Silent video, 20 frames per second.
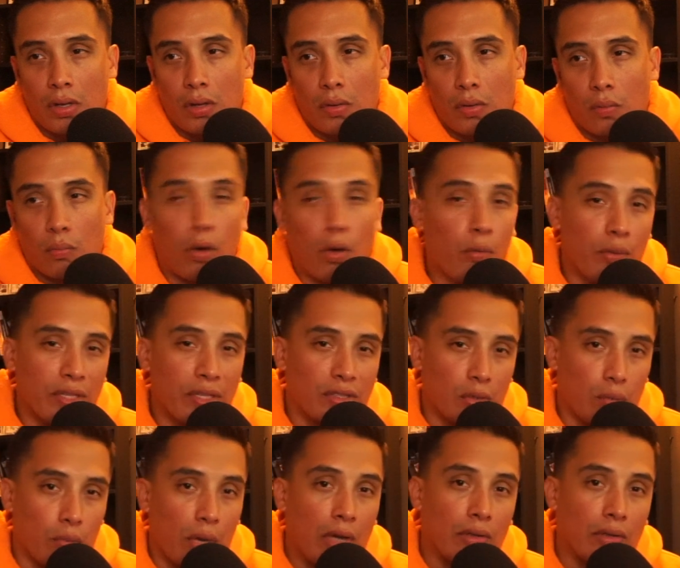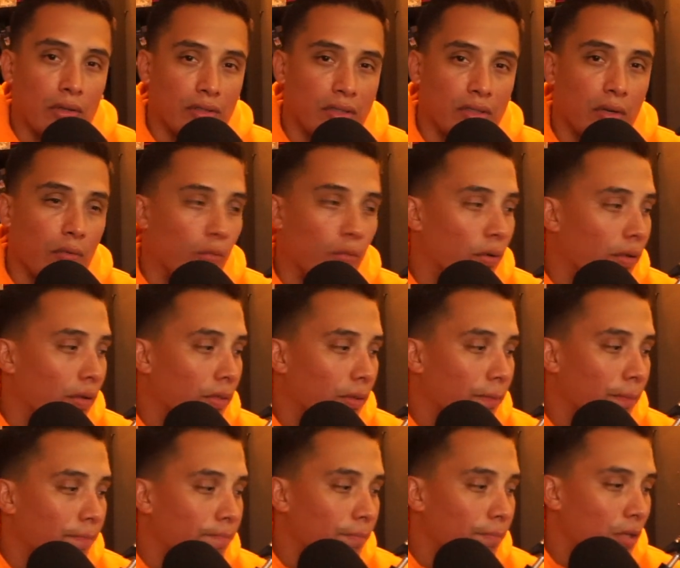what we surround ourselves with.
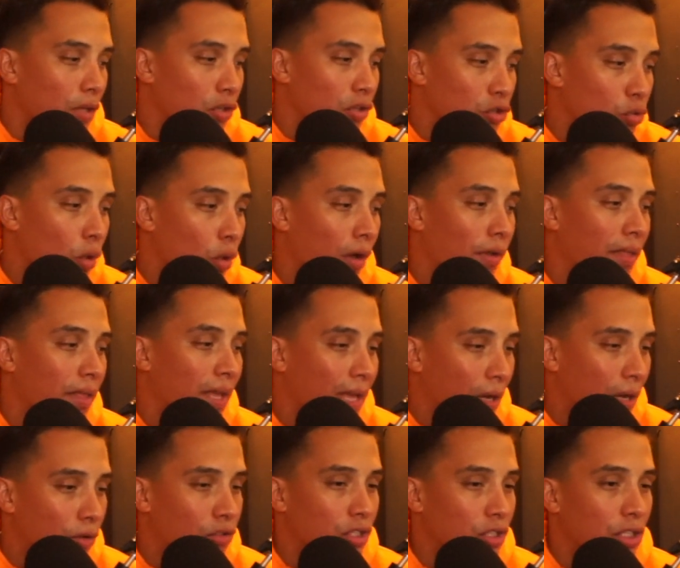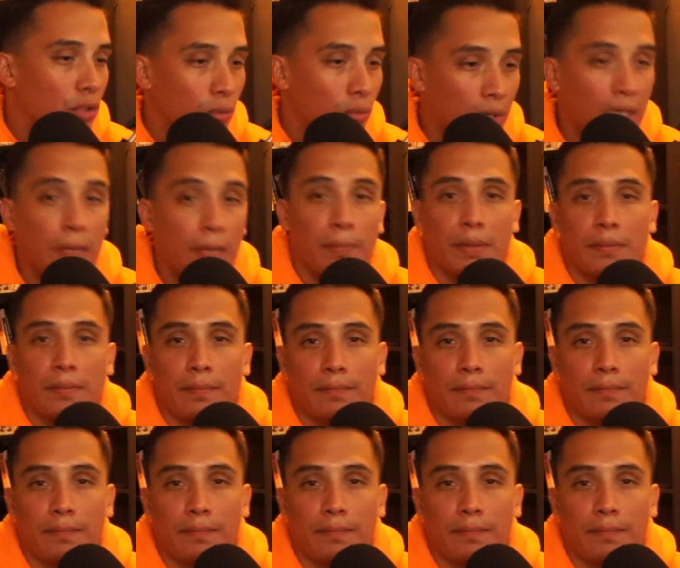You are the energy you keep.